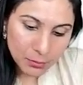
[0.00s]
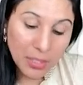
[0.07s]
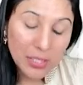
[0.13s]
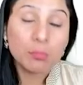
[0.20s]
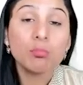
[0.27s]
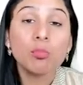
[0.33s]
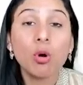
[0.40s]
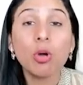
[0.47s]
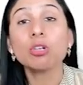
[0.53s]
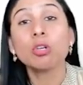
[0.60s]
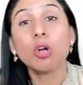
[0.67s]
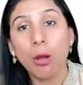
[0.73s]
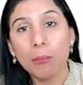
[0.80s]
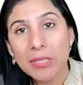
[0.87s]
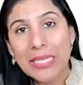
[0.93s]
But more
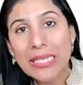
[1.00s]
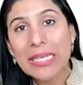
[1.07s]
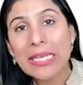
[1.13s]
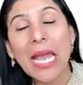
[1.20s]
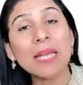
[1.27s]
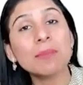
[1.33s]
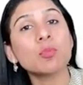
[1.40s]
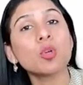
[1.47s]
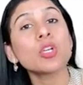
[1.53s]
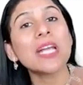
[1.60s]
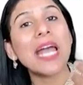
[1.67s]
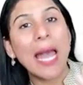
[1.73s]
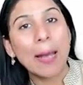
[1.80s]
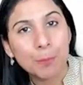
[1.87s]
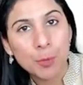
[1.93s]
commonly and
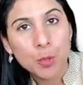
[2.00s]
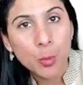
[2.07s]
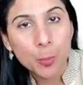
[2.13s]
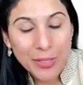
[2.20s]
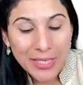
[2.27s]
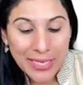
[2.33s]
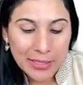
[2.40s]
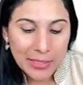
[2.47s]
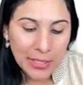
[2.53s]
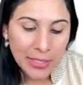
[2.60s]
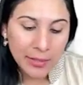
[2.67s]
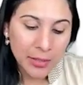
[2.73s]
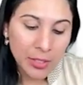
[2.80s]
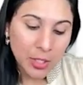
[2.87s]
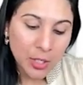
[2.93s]
more
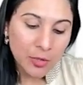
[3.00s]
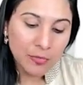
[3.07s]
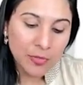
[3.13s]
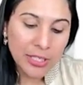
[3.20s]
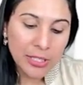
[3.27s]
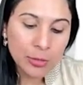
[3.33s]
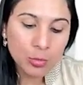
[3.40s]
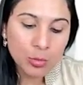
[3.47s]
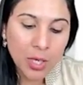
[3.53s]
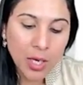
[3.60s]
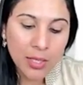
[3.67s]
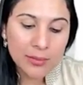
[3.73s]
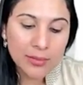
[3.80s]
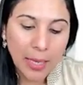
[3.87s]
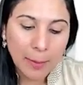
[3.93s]
appropriately, we do
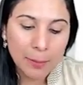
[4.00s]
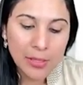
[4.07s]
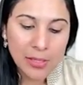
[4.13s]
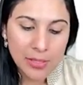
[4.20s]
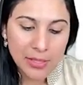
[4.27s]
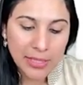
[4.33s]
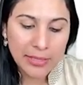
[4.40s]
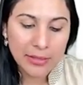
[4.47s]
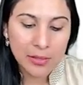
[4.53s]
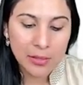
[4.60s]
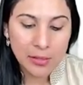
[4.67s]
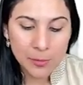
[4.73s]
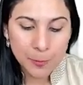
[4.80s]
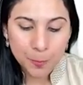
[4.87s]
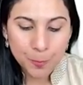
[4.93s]
a double needle